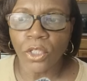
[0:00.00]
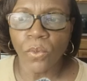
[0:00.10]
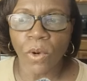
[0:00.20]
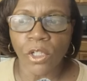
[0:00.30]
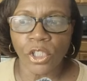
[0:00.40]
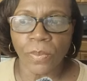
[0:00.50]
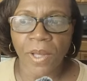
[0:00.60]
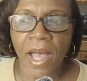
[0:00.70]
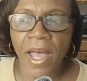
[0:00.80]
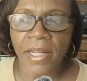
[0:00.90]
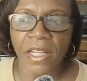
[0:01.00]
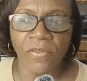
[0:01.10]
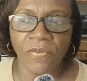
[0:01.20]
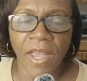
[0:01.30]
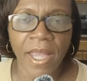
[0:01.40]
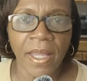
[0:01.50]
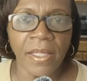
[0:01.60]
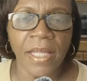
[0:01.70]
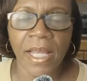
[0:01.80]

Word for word: to worship God in vain,